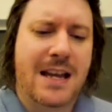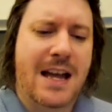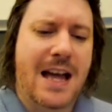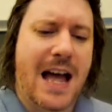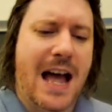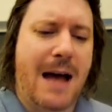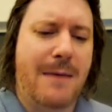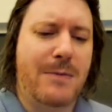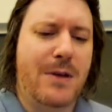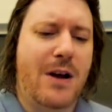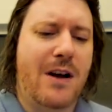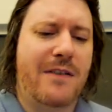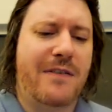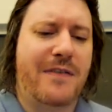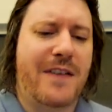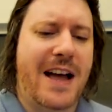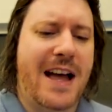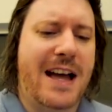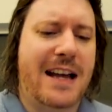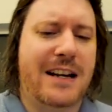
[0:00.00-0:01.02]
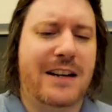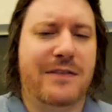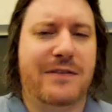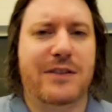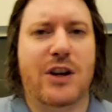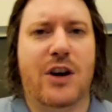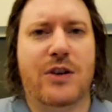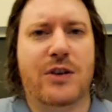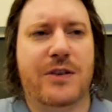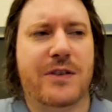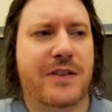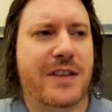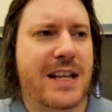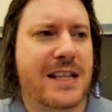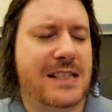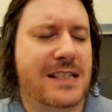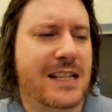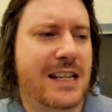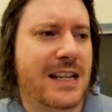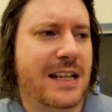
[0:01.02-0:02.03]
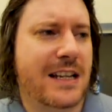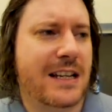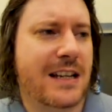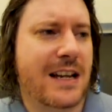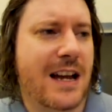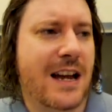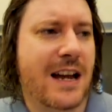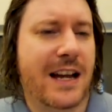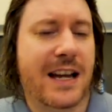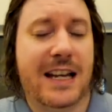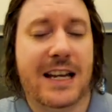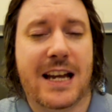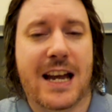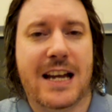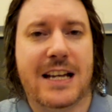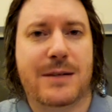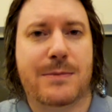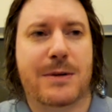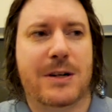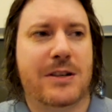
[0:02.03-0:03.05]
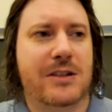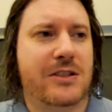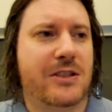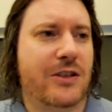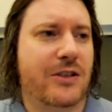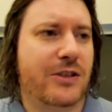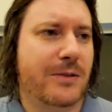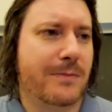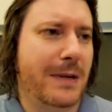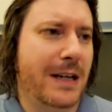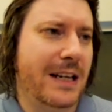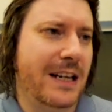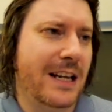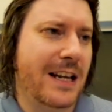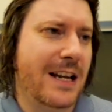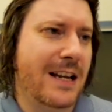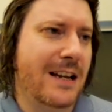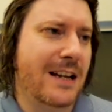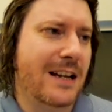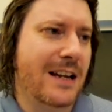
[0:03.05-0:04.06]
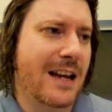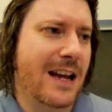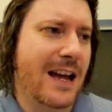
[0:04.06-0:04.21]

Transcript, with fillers: I'm not a fan of non-authentic engagement on social media.